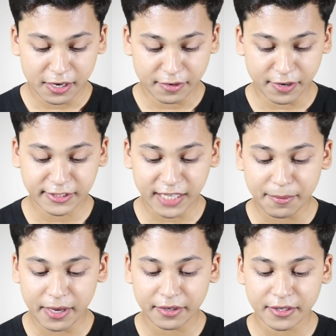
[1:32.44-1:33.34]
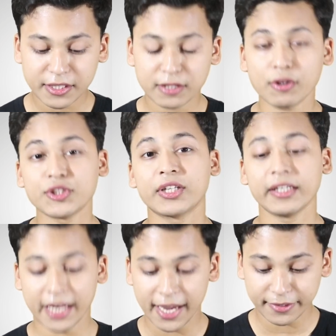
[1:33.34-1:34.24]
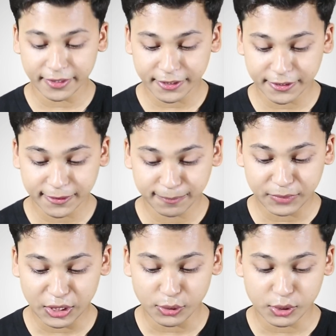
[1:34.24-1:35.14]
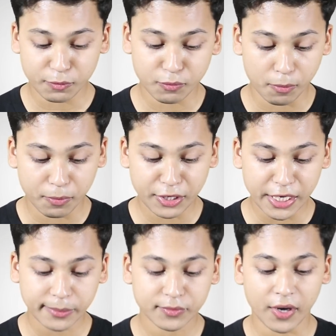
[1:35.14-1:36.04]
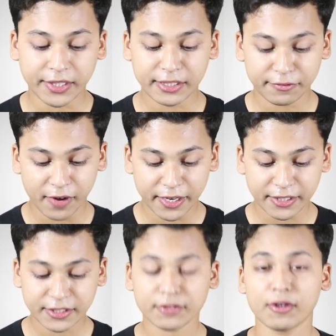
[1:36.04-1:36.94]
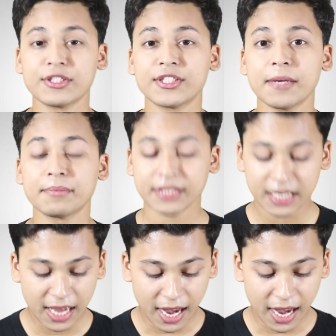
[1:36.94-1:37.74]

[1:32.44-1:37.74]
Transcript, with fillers: runtime errors, logical errors, use of proper names for identifiers, concepts,